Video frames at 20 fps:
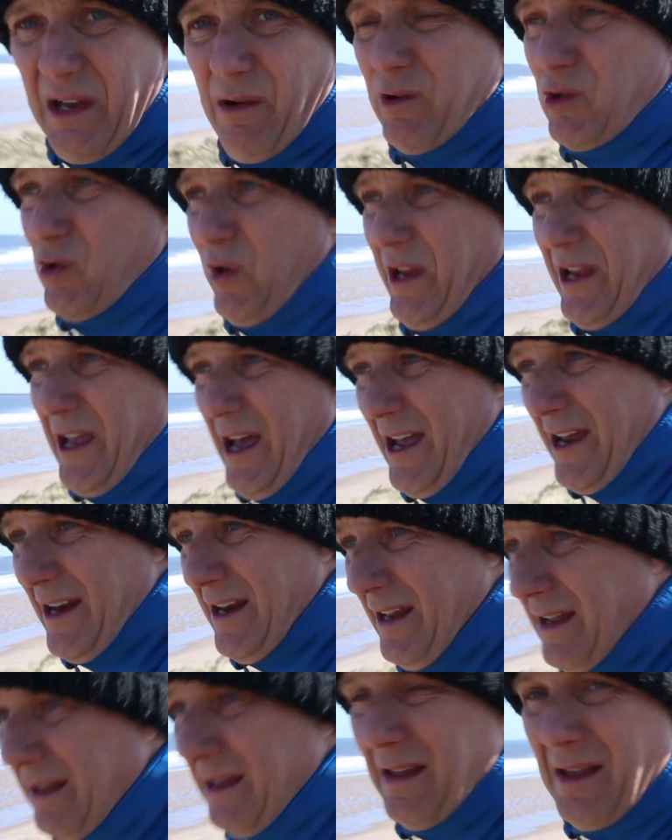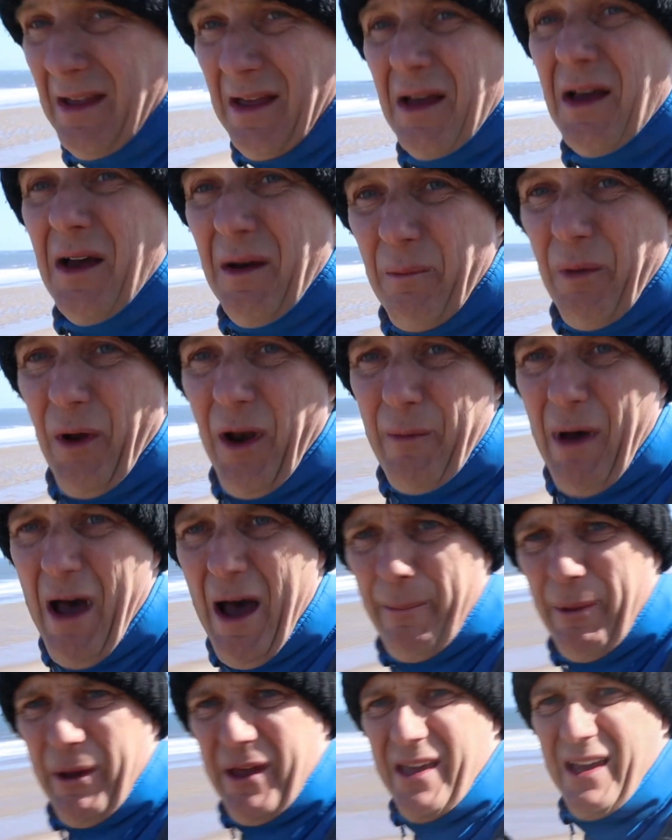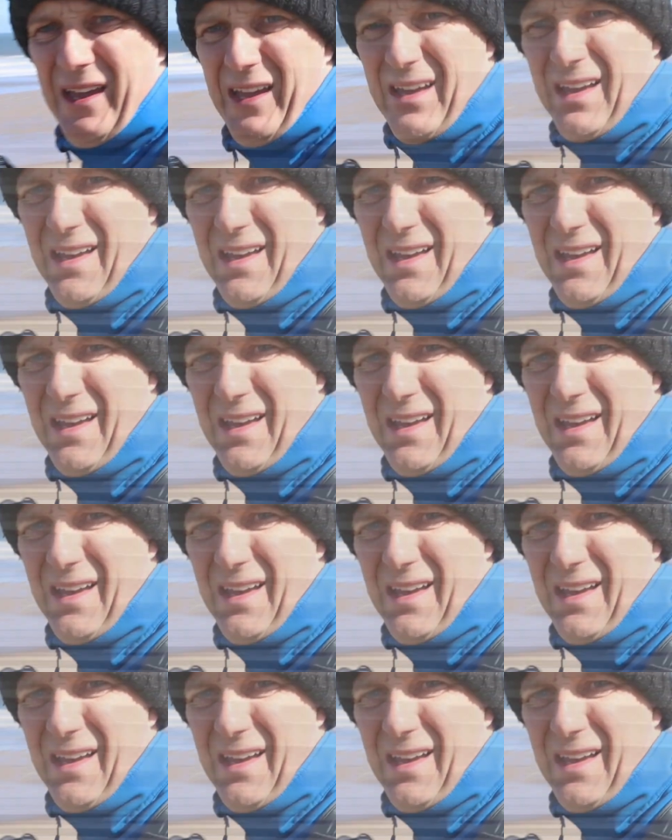territory again, but I'm happy.